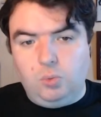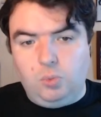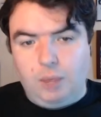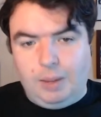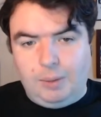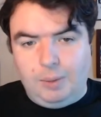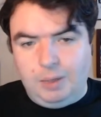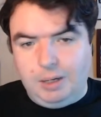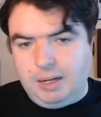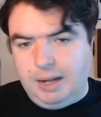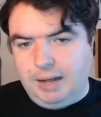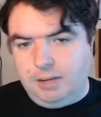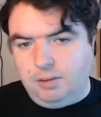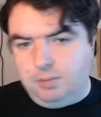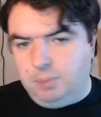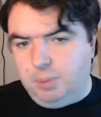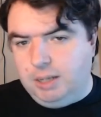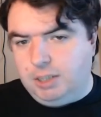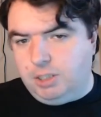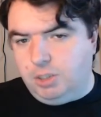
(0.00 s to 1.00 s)
and what kind
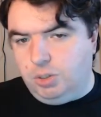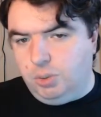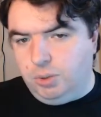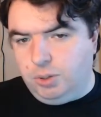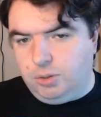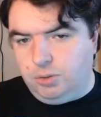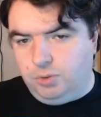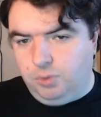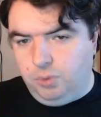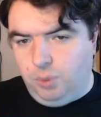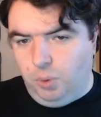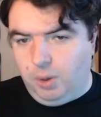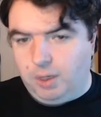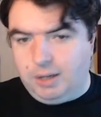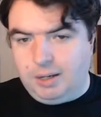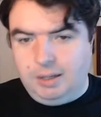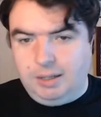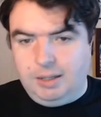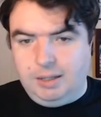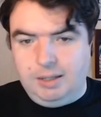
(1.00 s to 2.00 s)
of budget you can afford,